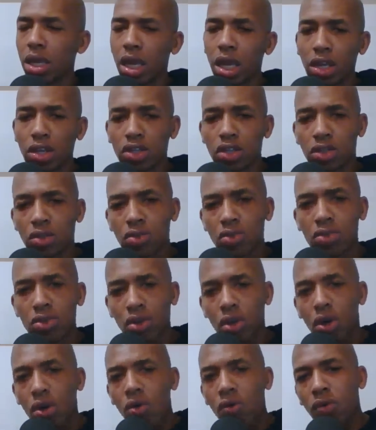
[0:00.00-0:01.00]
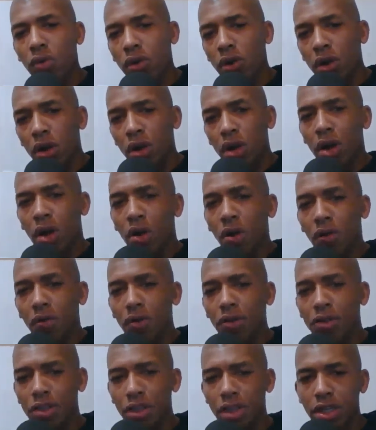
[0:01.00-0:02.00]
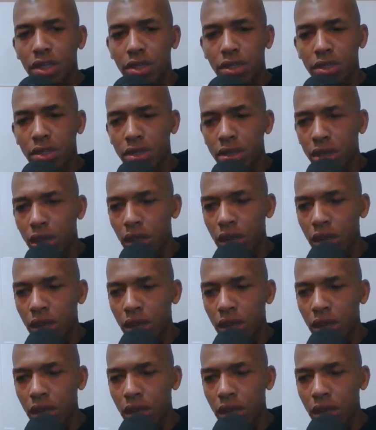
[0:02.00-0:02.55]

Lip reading: issues overseas,